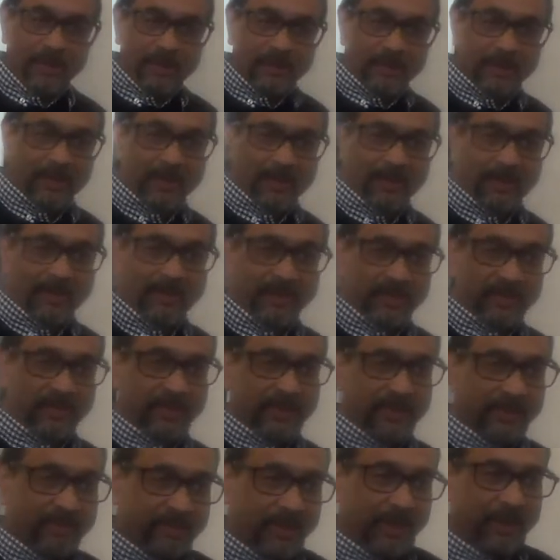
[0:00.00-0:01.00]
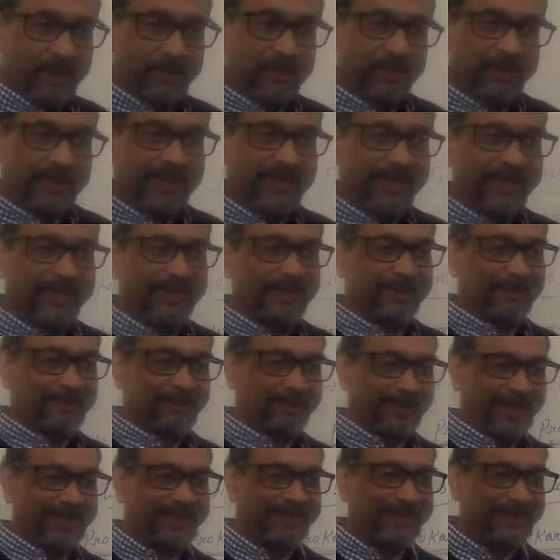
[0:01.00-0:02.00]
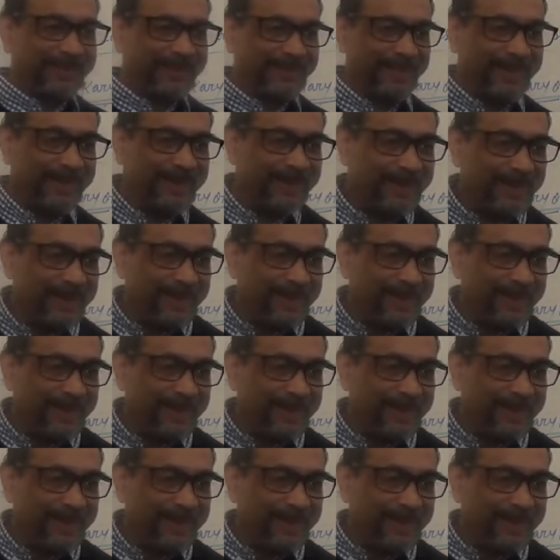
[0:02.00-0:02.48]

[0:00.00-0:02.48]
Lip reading: it's difficult to kill bacteria